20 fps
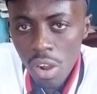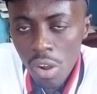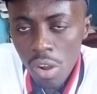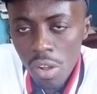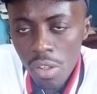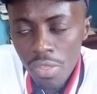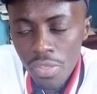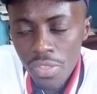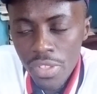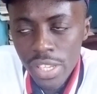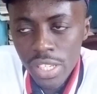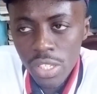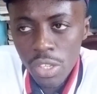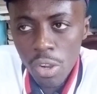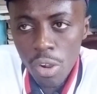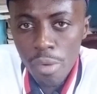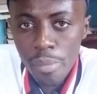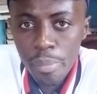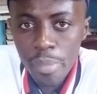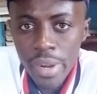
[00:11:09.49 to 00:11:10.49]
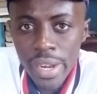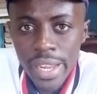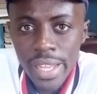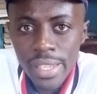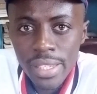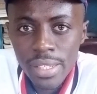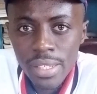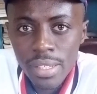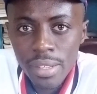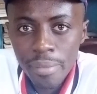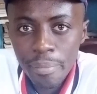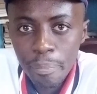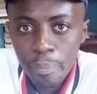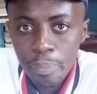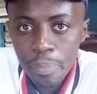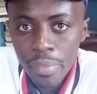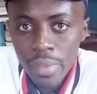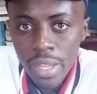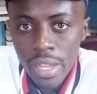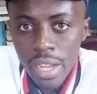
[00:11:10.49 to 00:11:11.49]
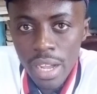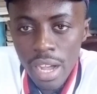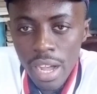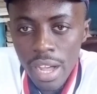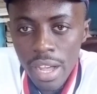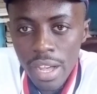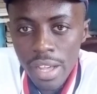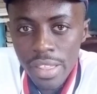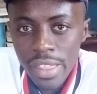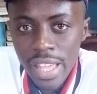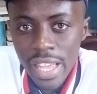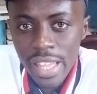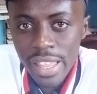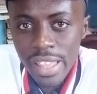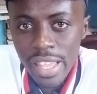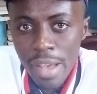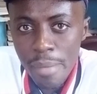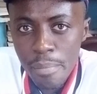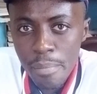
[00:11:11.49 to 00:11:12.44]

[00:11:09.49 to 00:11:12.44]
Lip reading: All these components, they